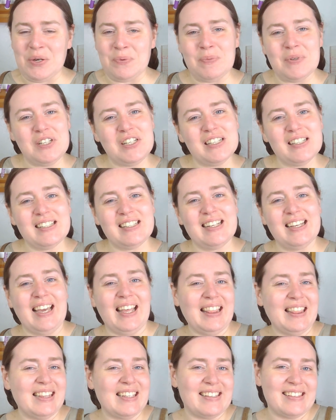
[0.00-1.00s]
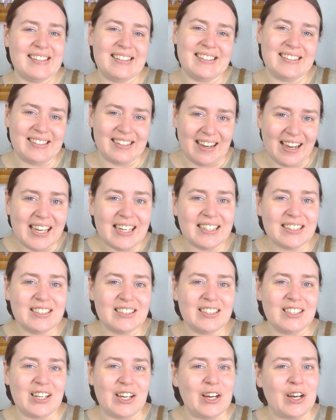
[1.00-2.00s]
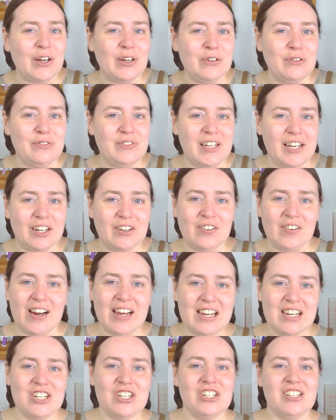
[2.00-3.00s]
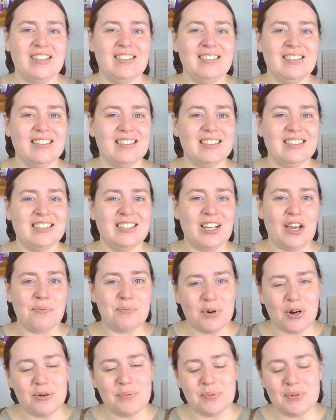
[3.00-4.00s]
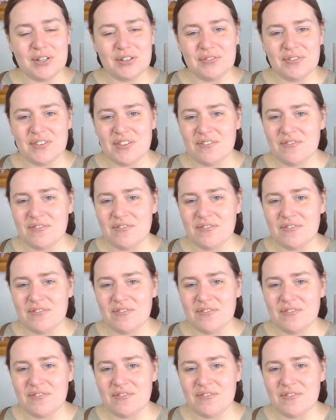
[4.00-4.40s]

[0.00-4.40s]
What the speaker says: but just to get the style of decorations appropriate for the